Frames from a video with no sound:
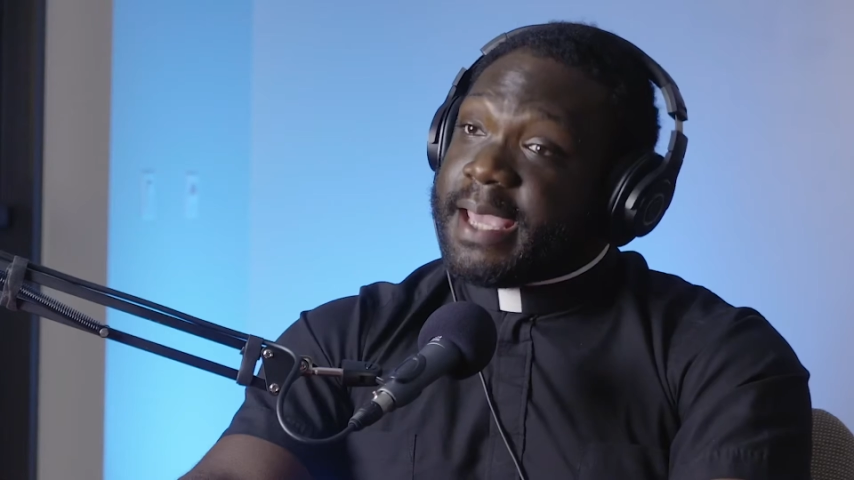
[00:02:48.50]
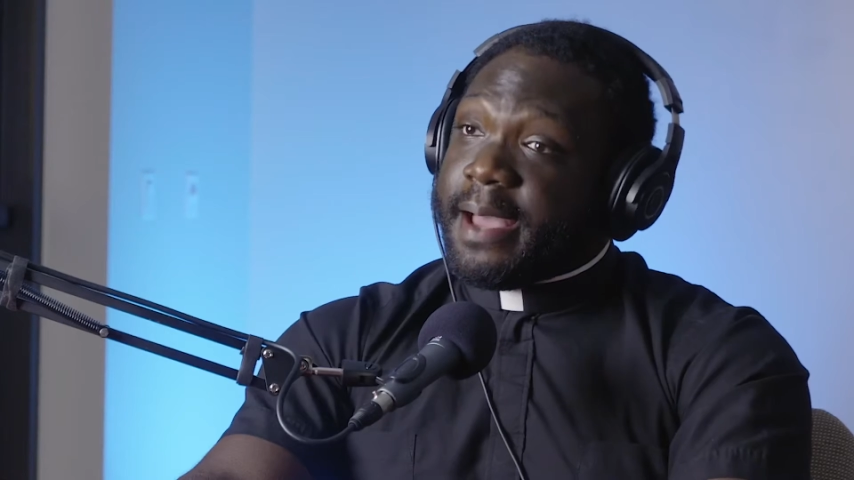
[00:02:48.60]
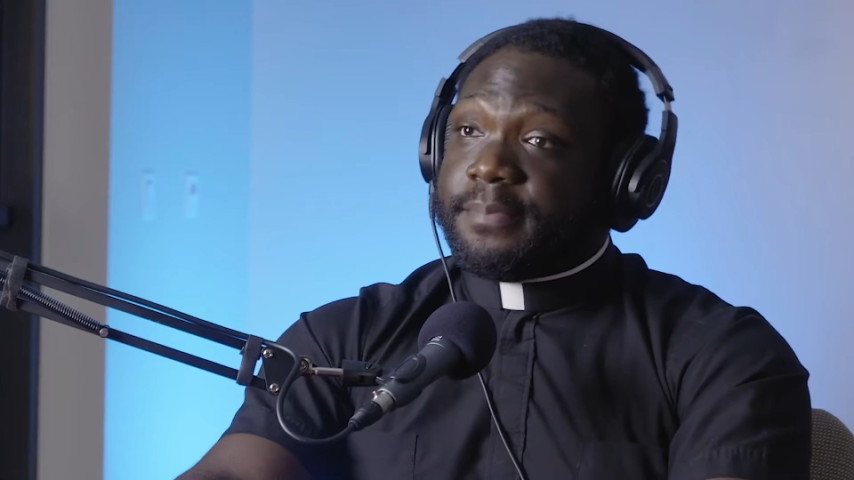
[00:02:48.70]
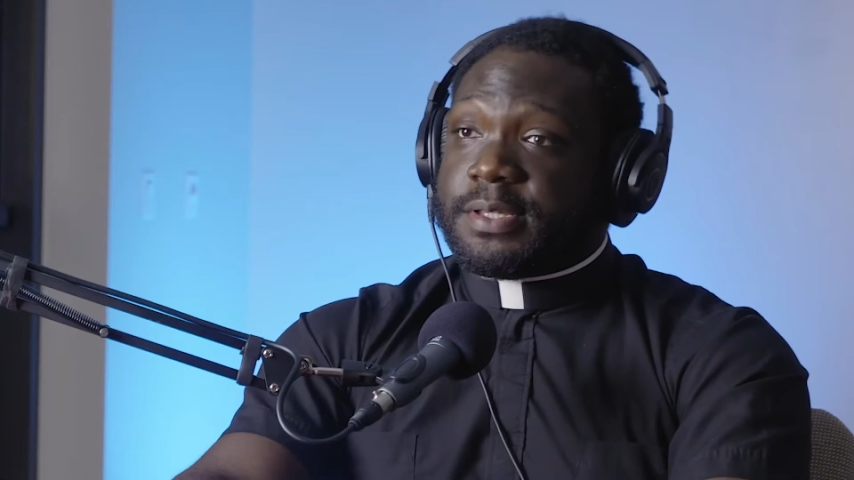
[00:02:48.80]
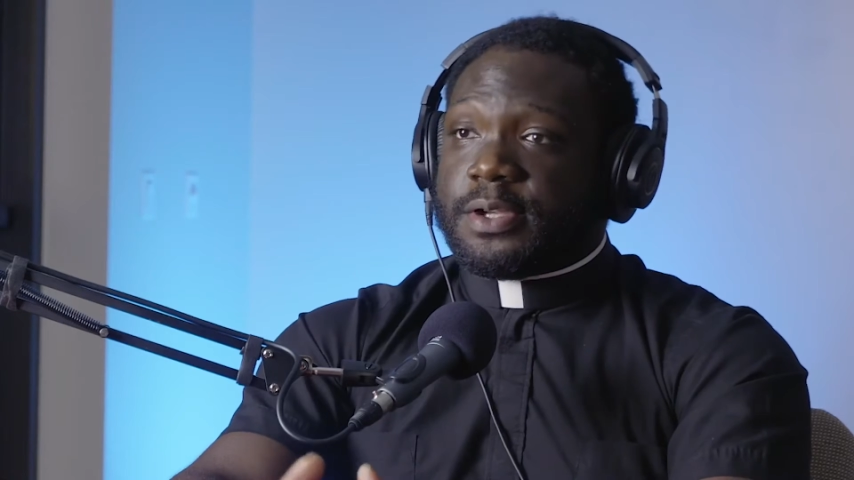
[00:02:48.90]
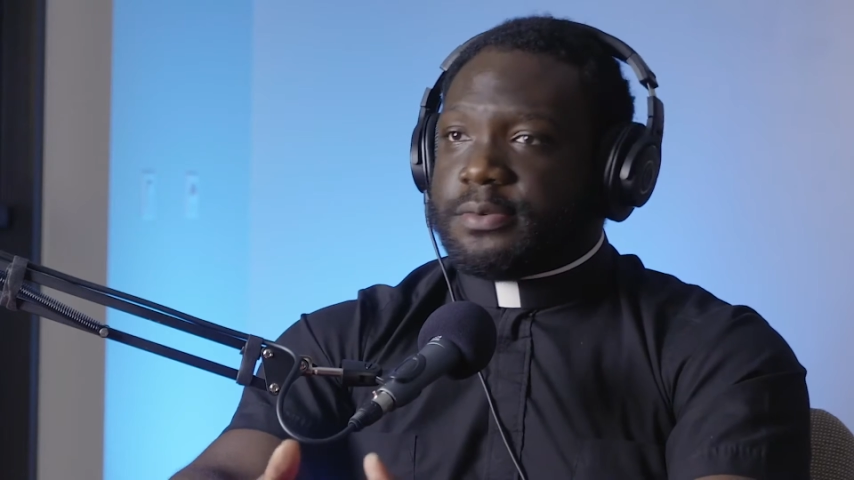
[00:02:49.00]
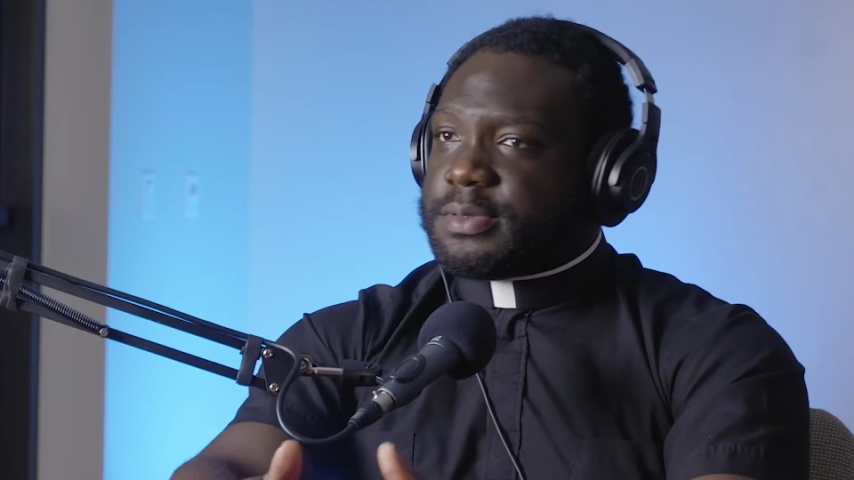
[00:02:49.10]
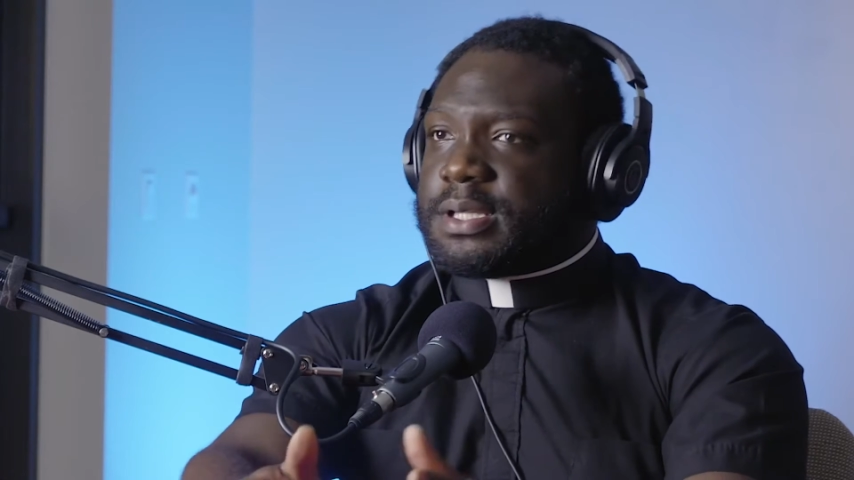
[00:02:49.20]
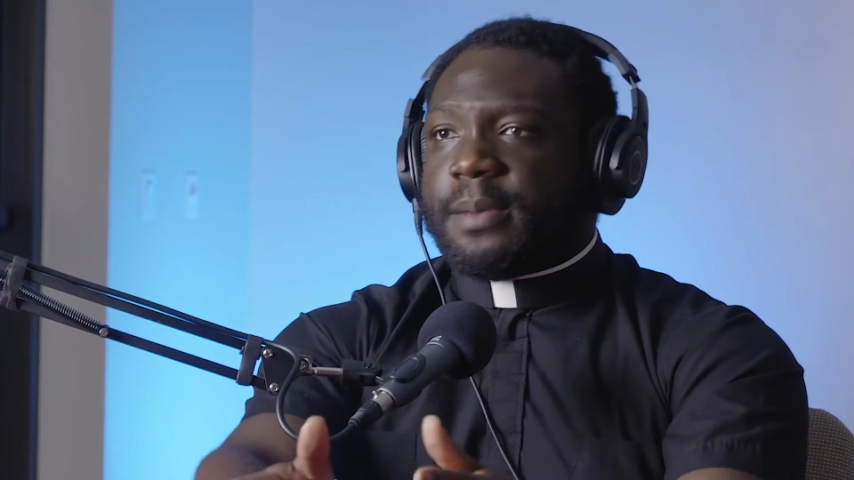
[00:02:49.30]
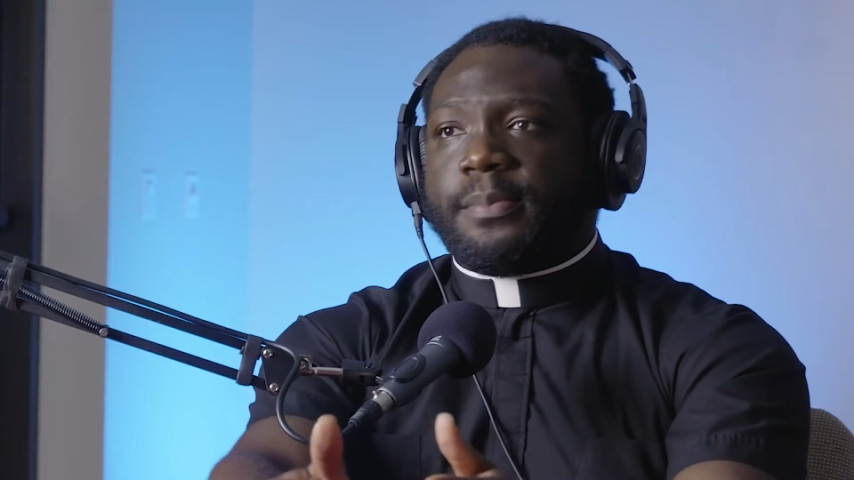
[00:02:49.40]
Yeah. So
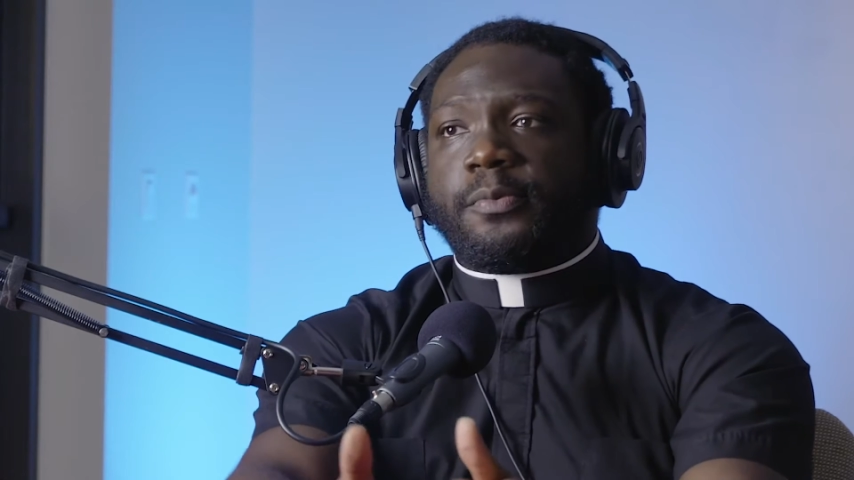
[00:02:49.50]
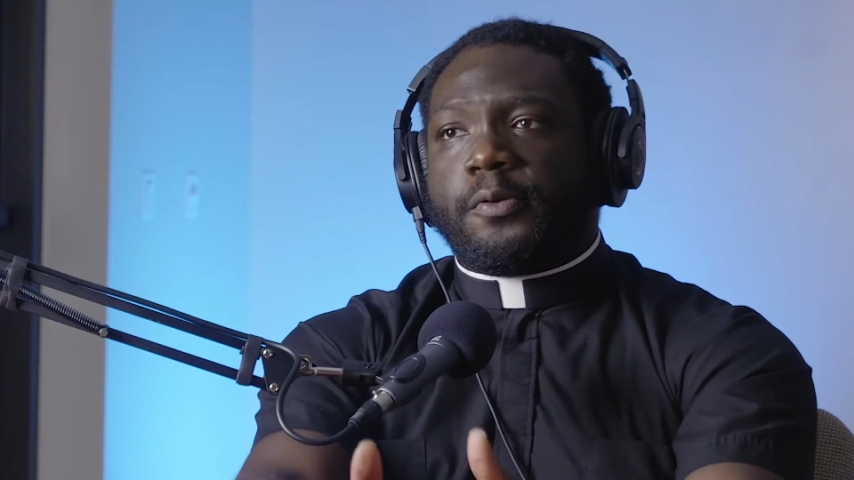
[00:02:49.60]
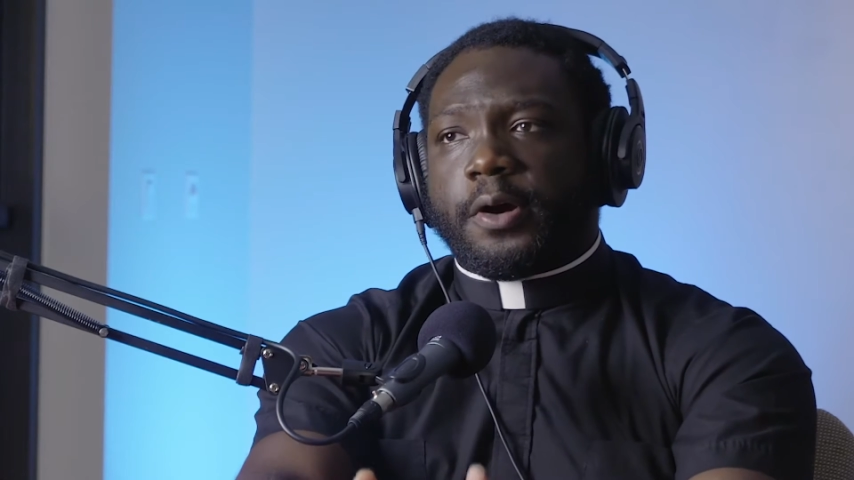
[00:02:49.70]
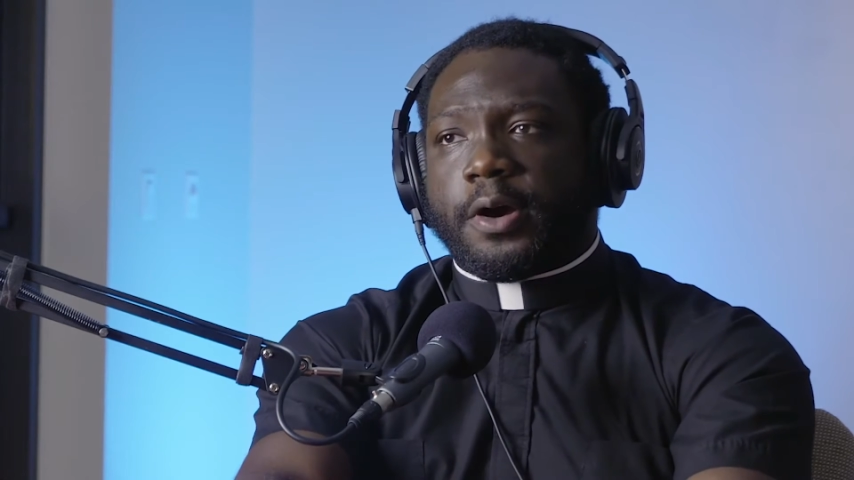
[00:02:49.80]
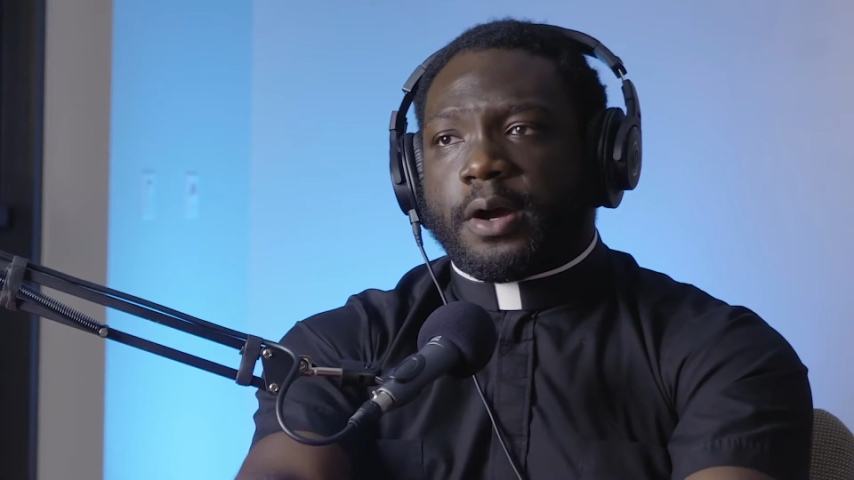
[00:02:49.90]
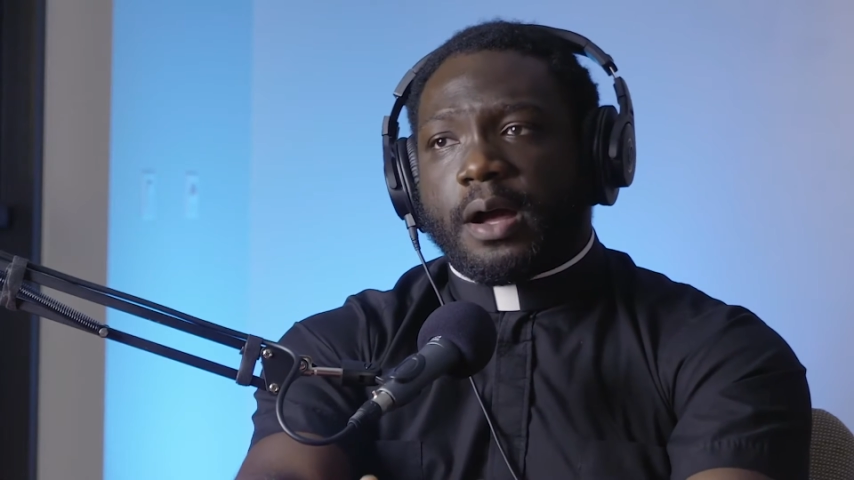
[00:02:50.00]
some were